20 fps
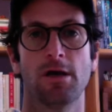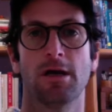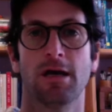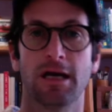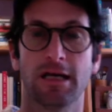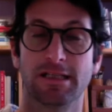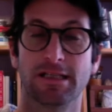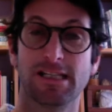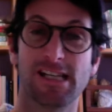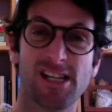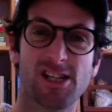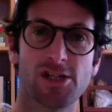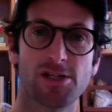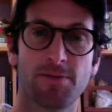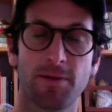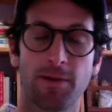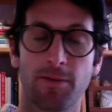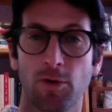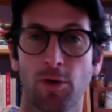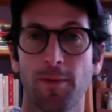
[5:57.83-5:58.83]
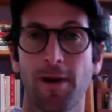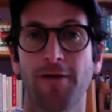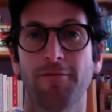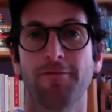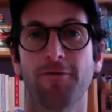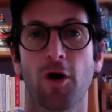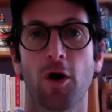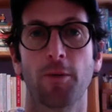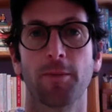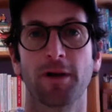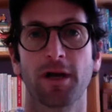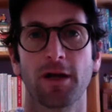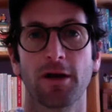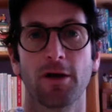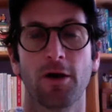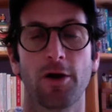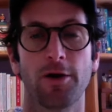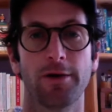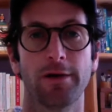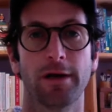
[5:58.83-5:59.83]
It teaches people about farming and
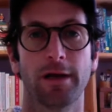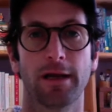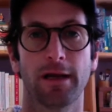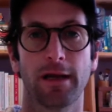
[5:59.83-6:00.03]
gardening.